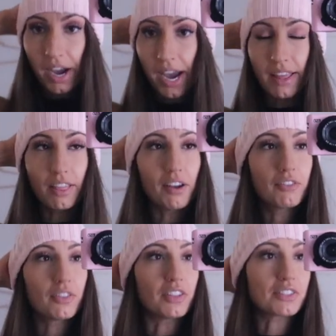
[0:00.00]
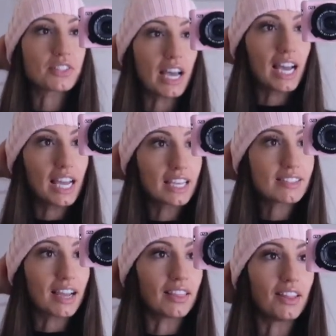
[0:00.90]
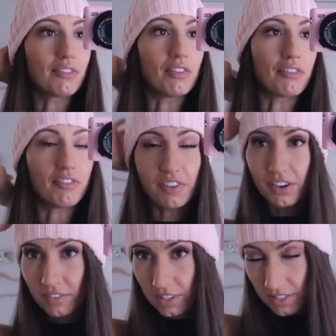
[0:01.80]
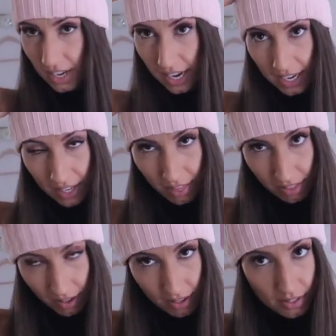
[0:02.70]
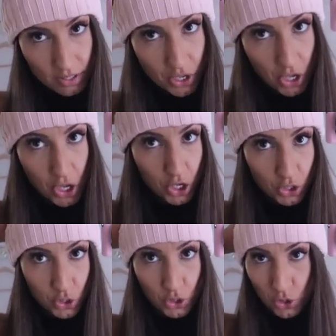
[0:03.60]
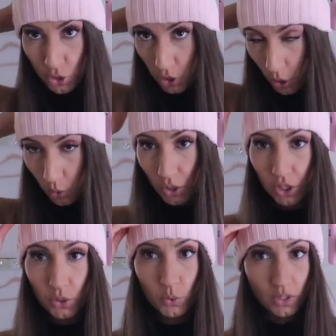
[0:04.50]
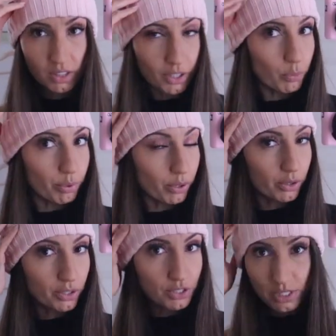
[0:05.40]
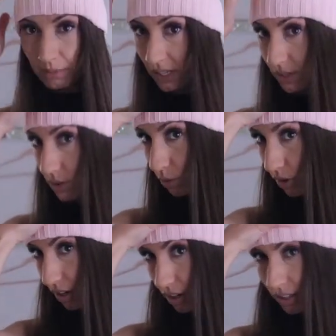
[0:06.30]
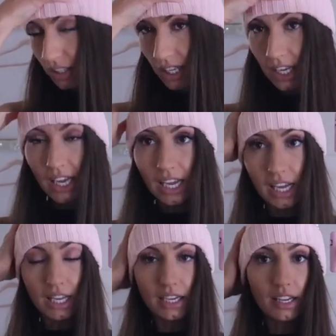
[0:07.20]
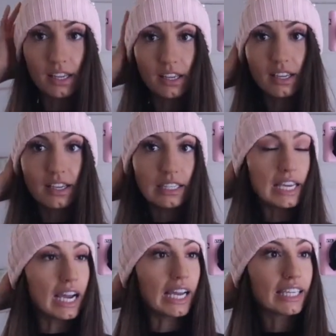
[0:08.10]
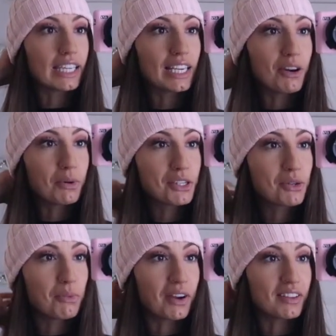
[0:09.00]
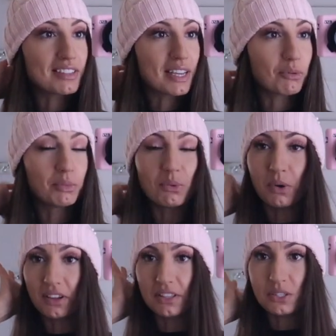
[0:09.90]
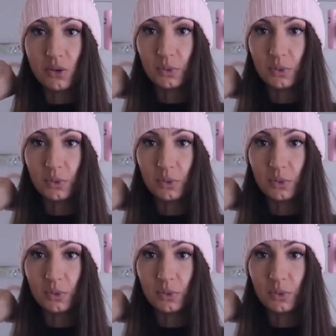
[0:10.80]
I love the size, I love the fit of this hat. I think it's so cute. The little pearls just make it so girly, and yeah, I cannot wait to wear this. I will be wearing this all